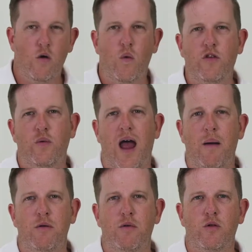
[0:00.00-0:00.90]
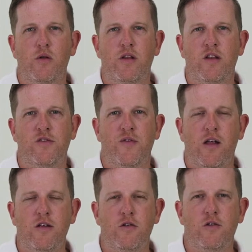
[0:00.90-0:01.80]
Once we're happy with all of these
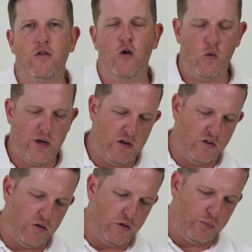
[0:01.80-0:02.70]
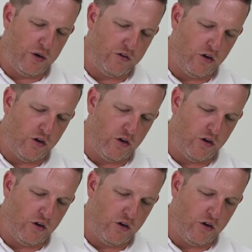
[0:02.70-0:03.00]
values, all we need to do is press